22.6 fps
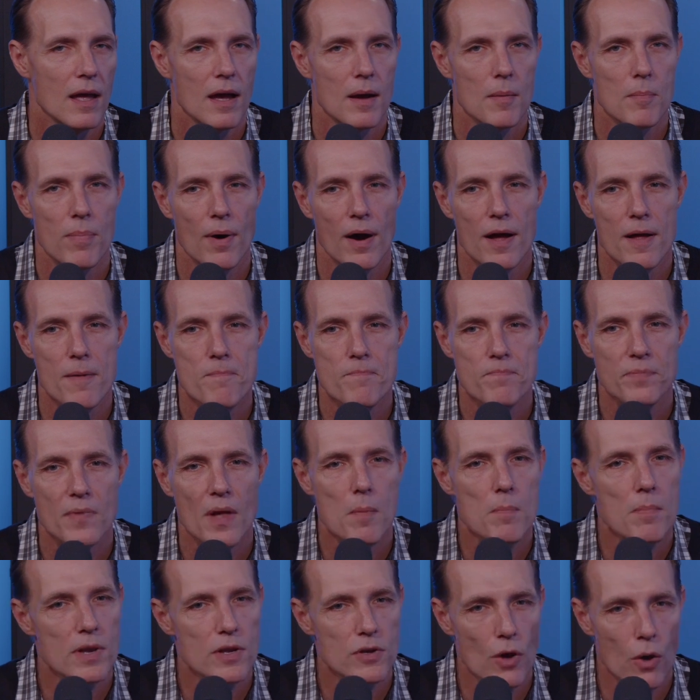But
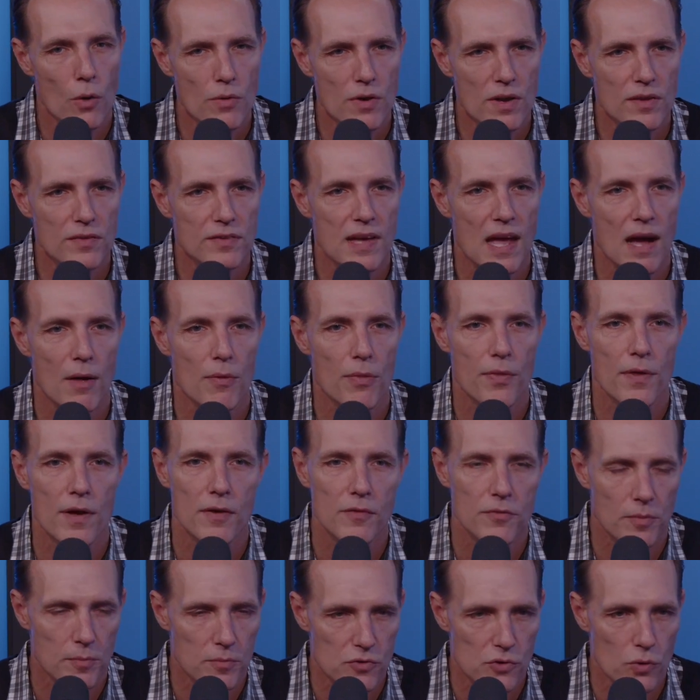don't discount things
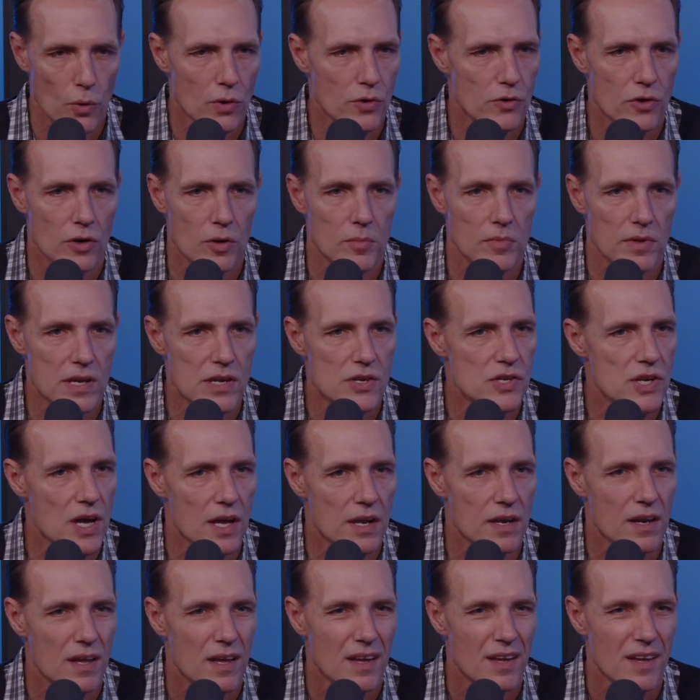from short-term lead
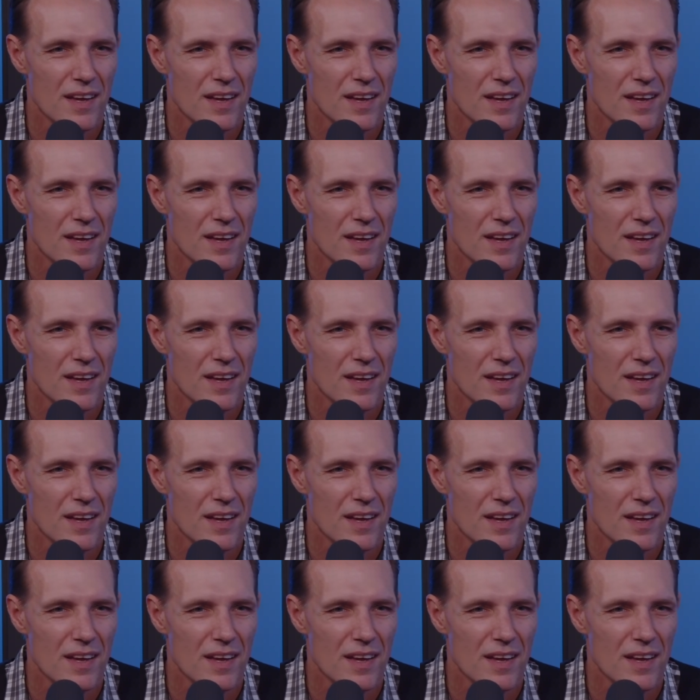gen.